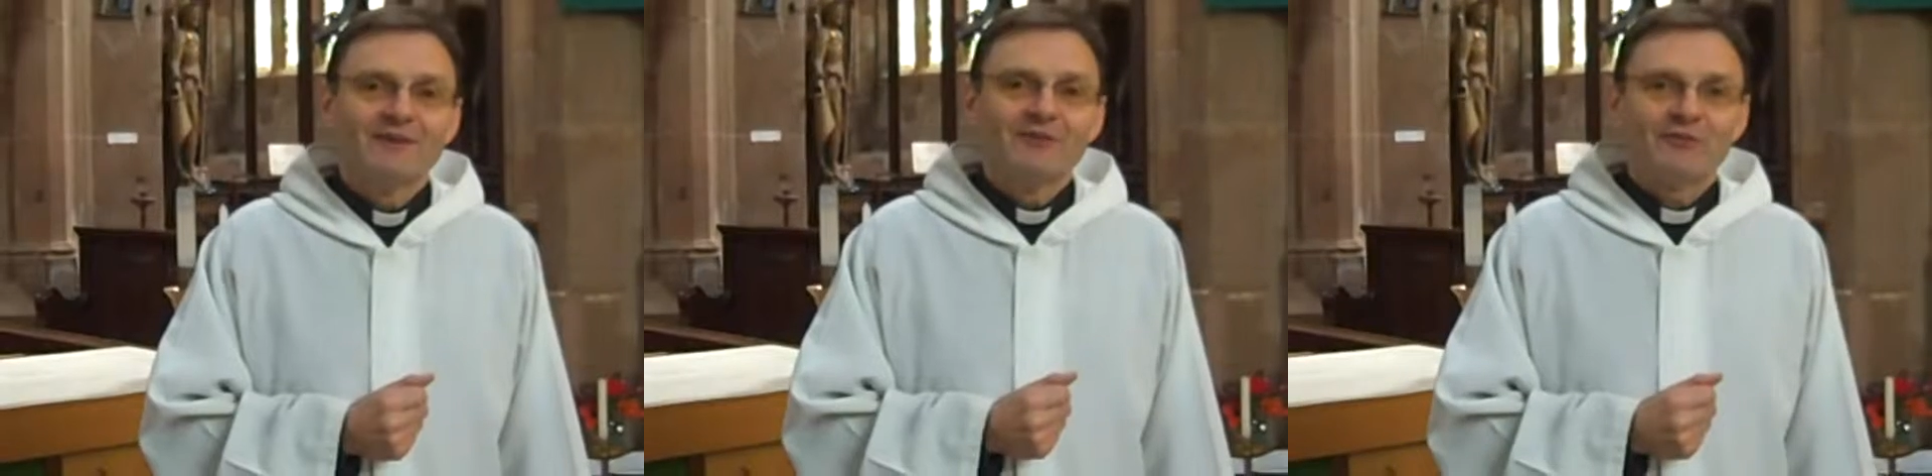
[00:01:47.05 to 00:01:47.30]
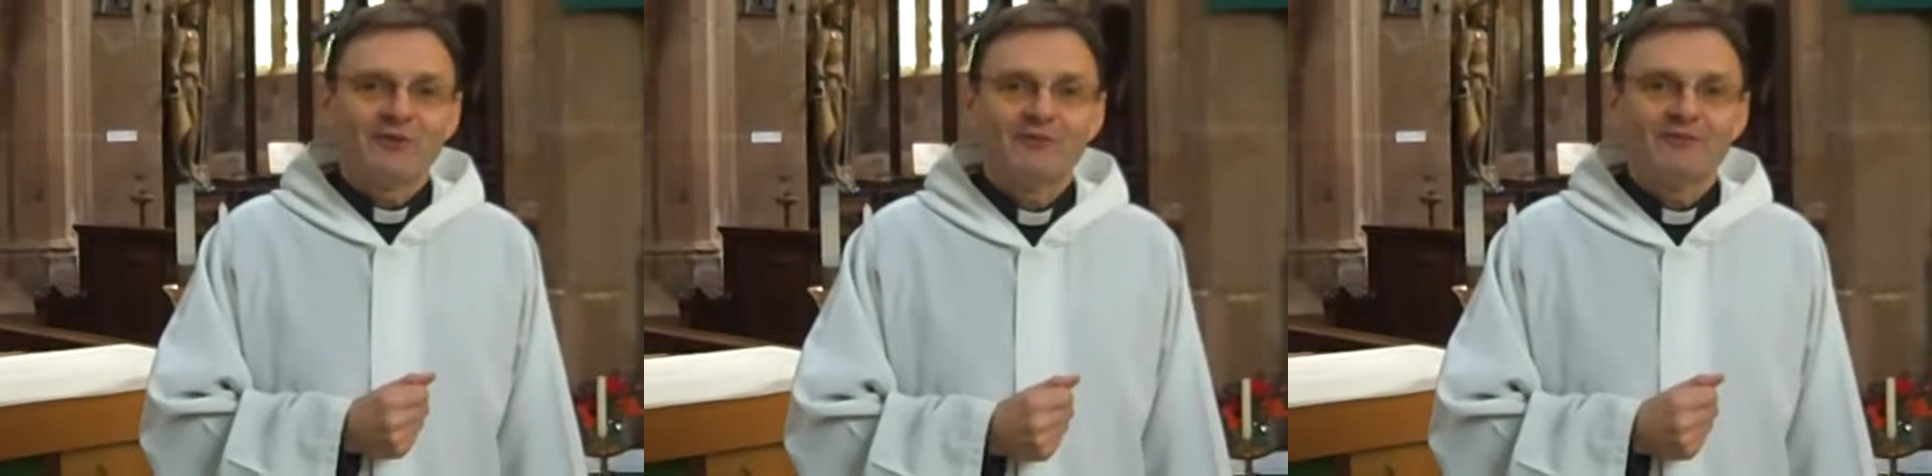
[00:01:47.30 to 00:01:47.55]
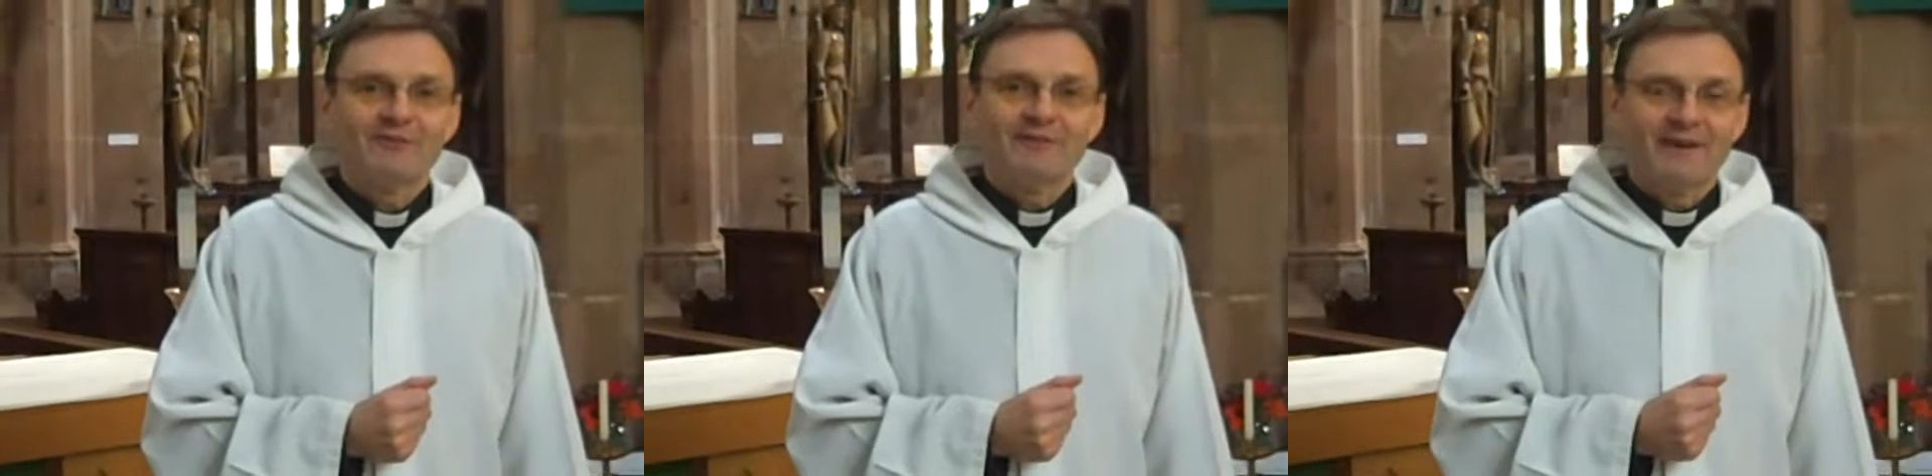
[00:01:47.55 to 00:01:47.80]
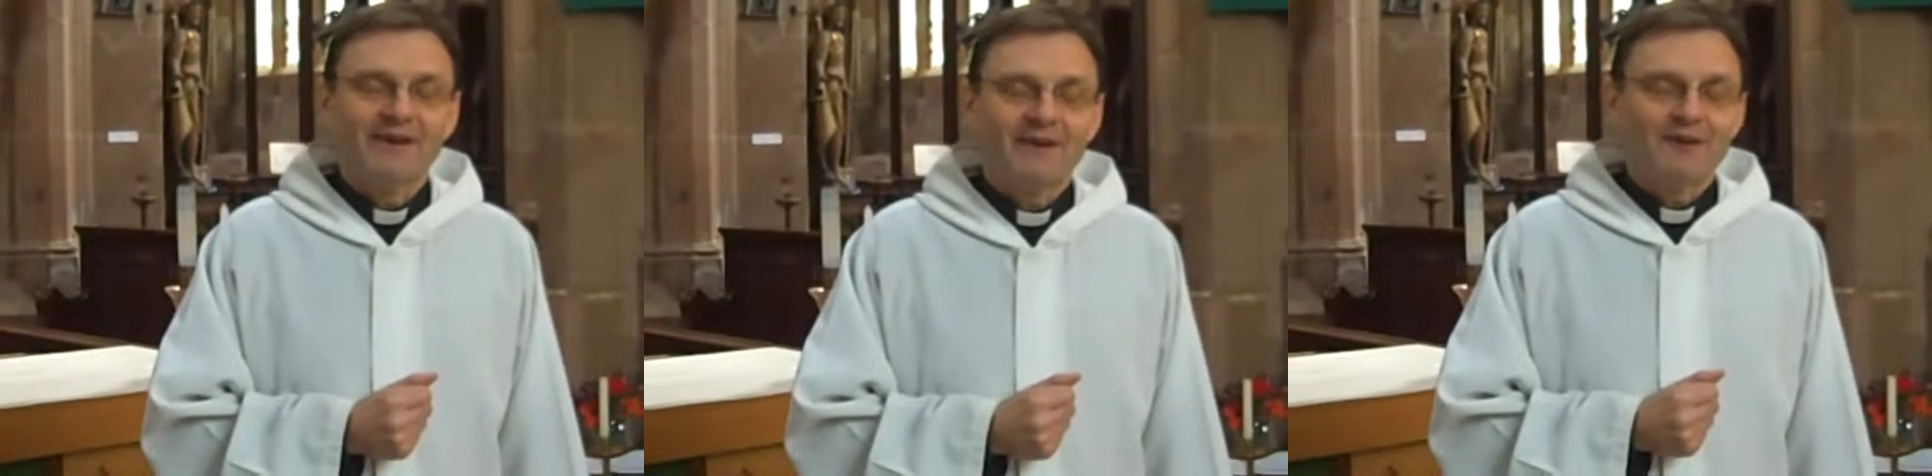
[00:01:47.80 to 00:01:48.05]
So
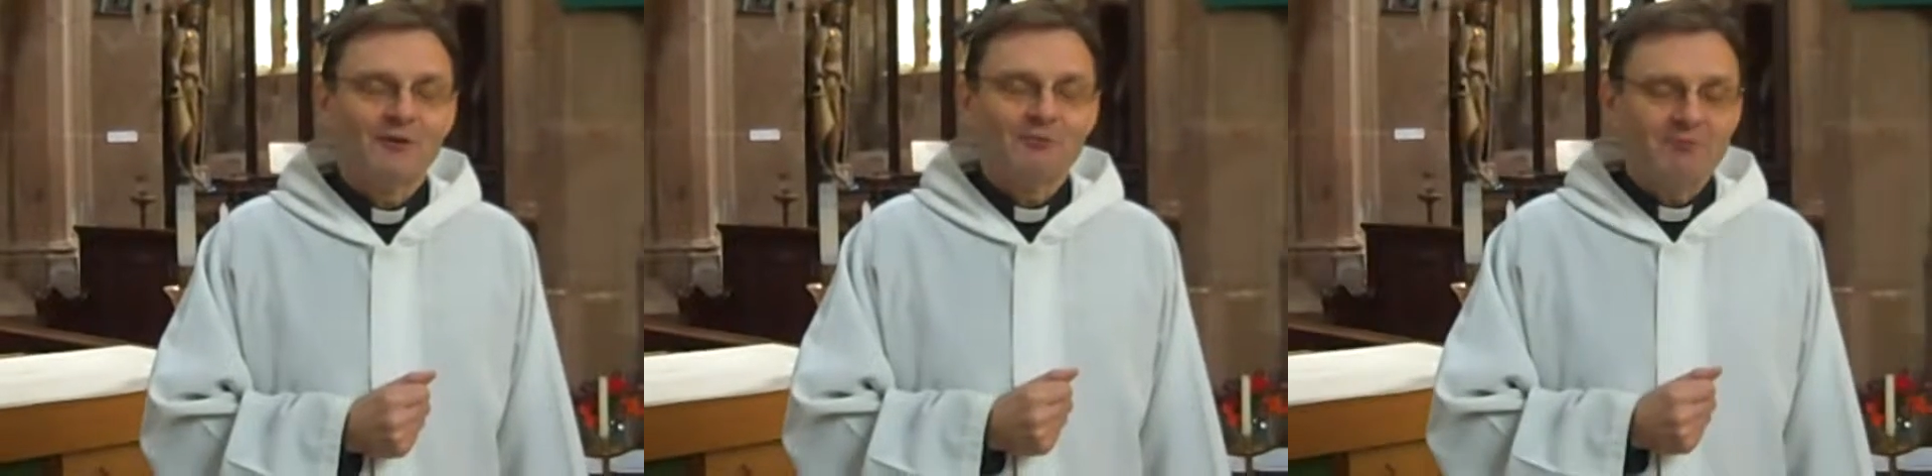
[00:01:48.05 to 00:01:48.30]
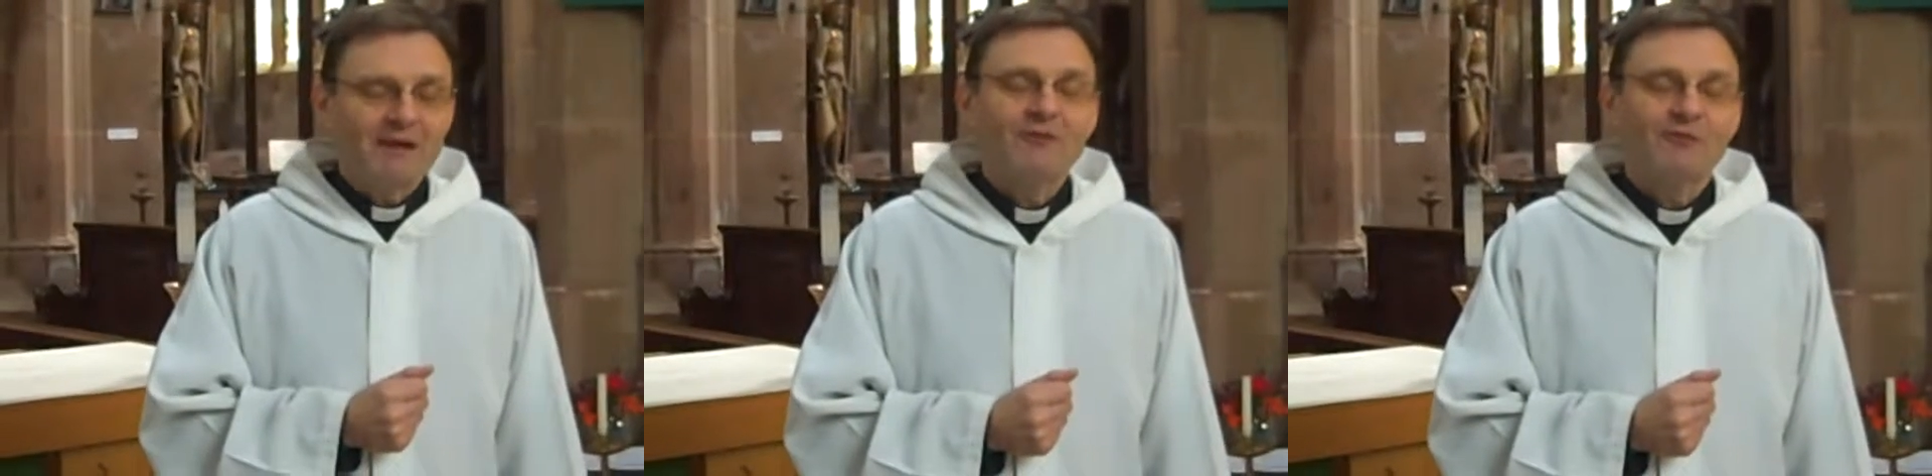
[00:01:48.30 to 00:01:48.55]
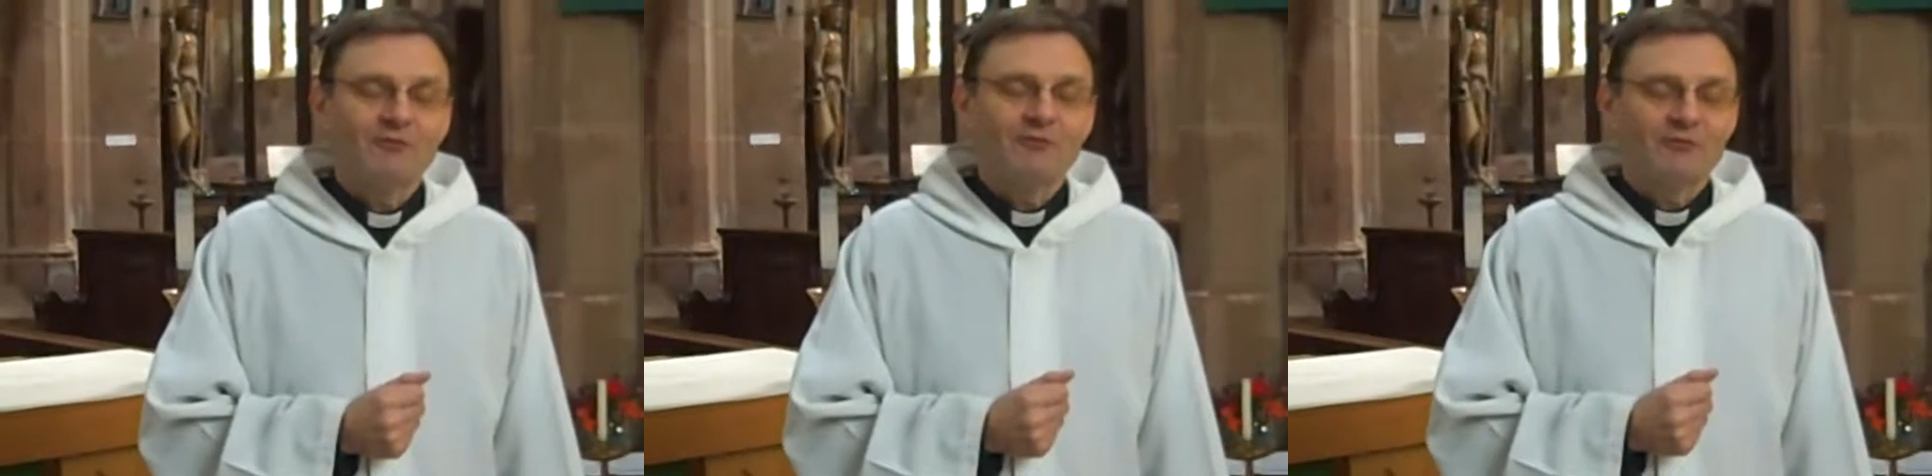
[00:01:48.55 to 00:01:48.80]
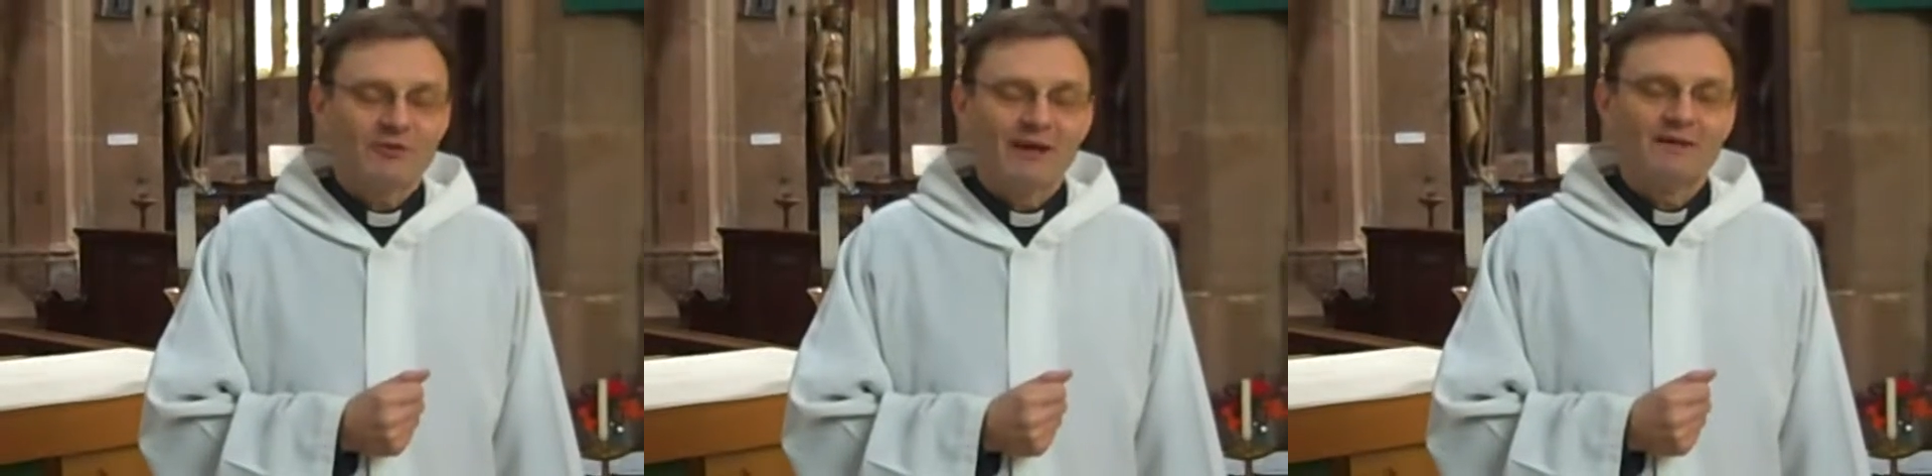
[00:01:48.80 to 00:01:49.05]
they are massive
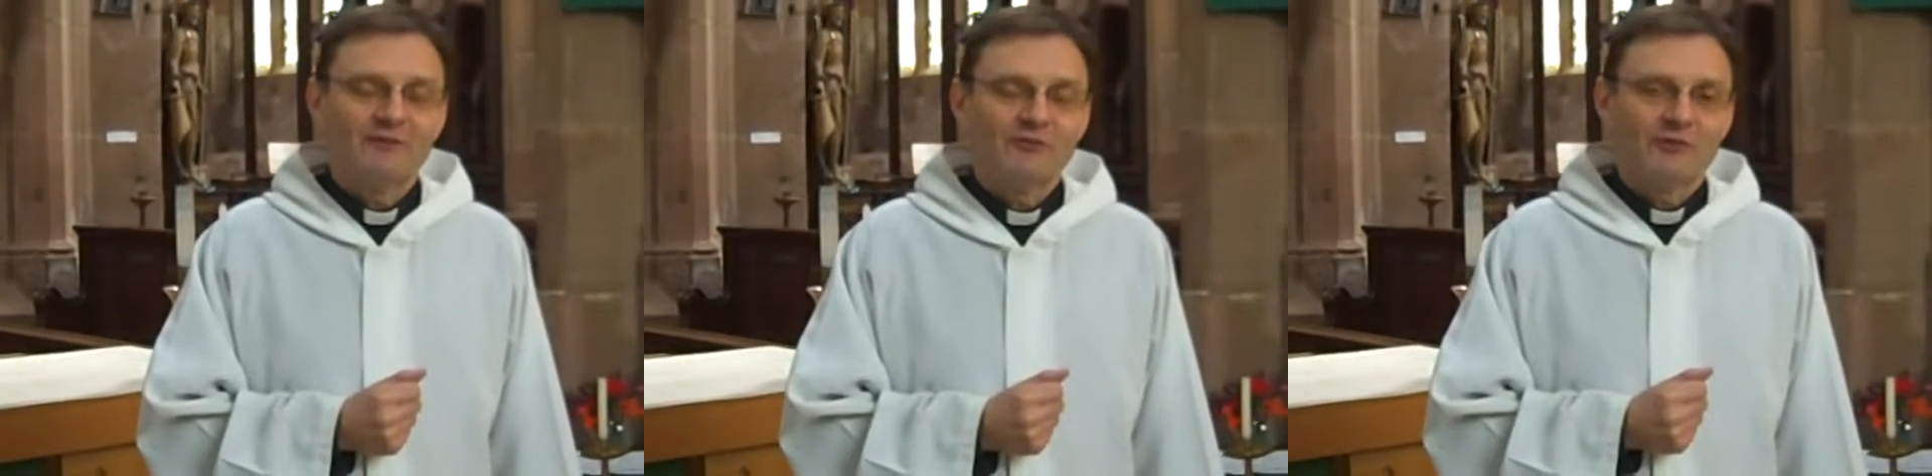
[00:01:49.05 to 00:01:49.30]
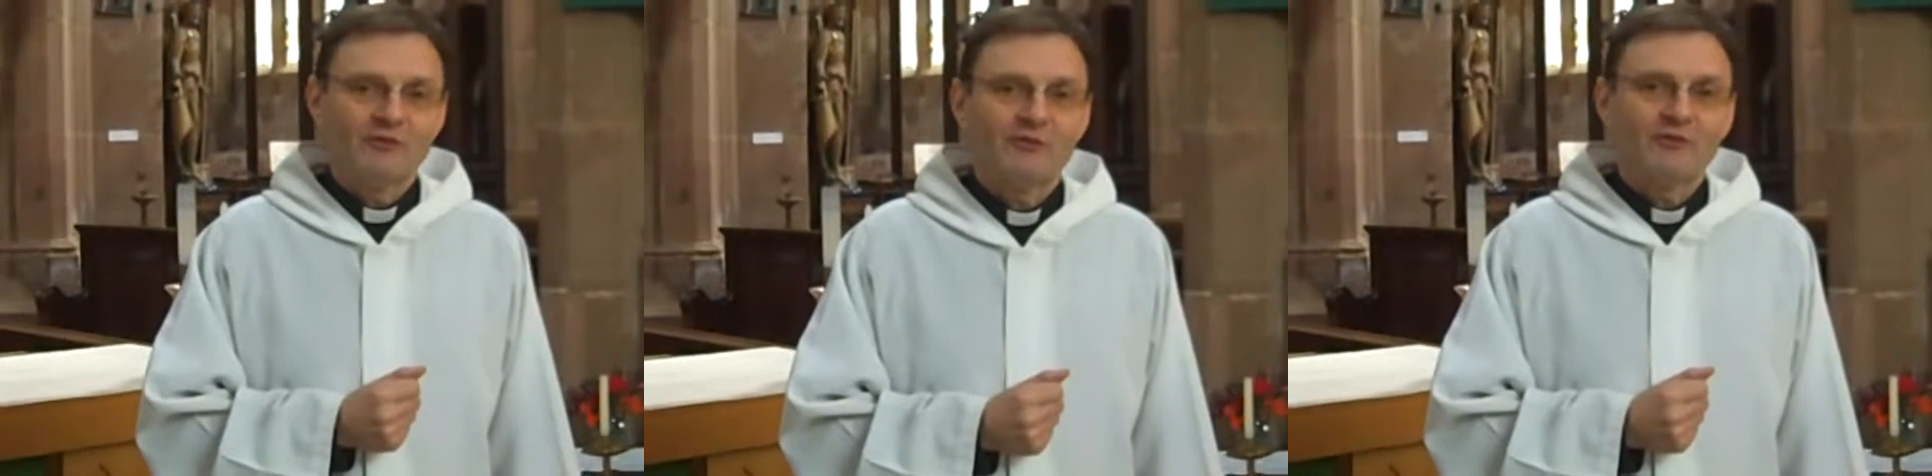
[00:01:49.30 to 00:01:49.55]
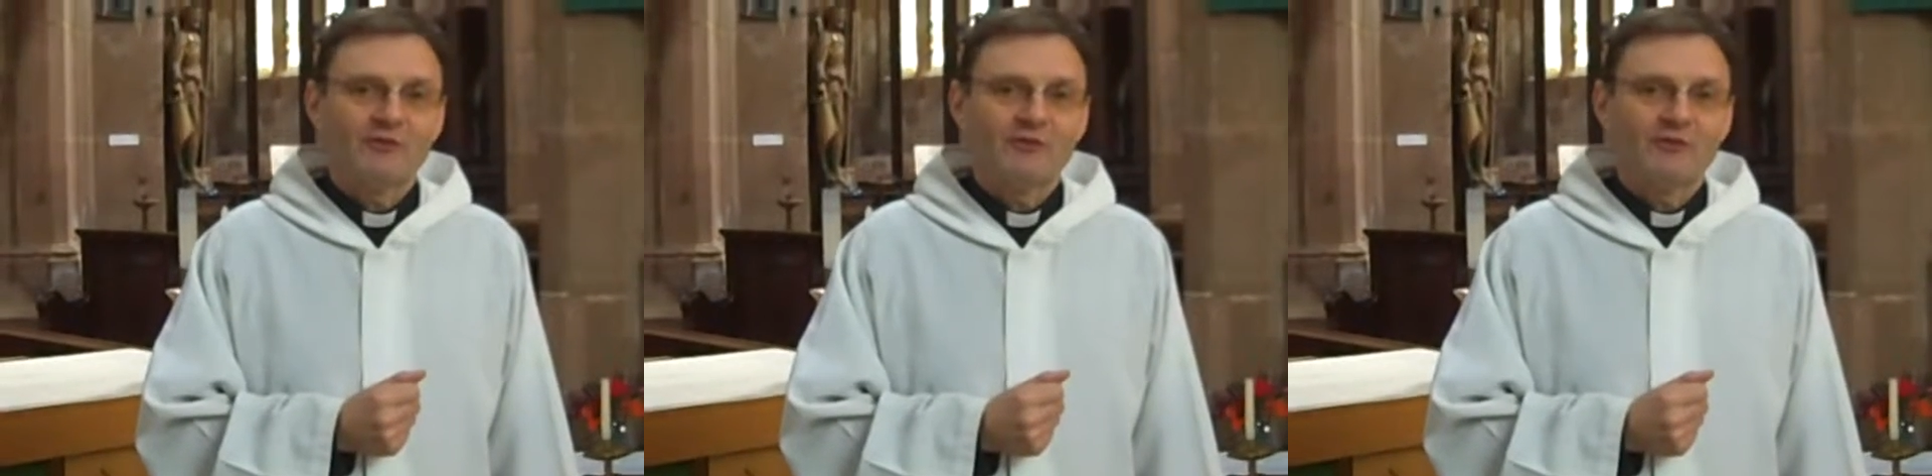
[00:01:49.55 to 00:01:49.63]
challenges